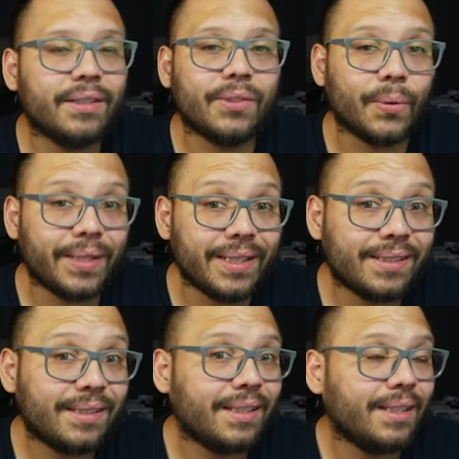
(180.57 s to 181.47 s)
So
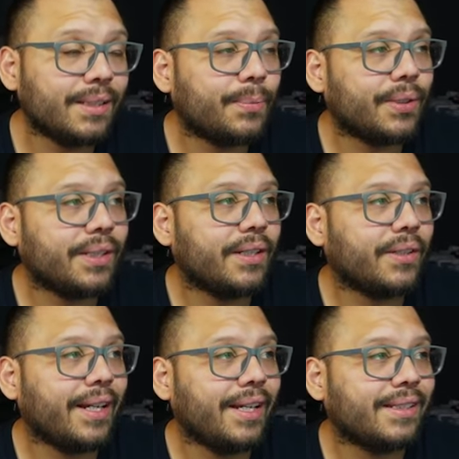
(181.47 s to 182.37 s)
this, in this particular
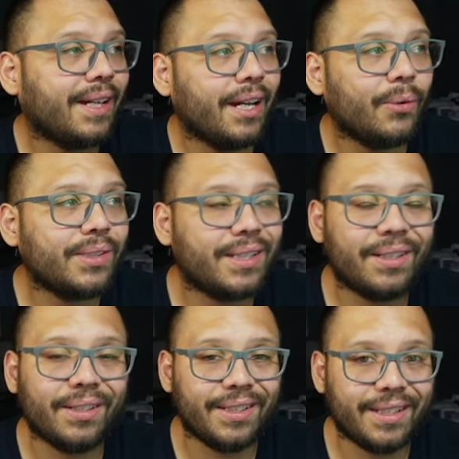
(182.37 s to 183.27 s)
case, I always
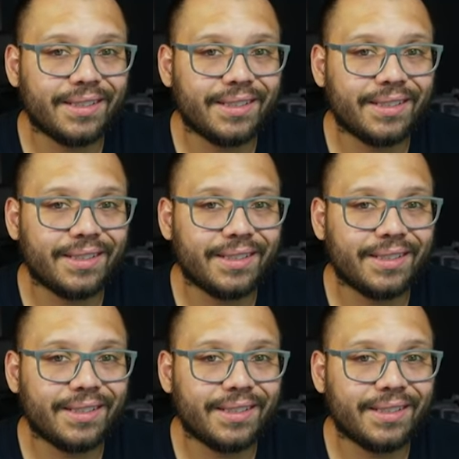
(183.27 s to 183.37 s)
click on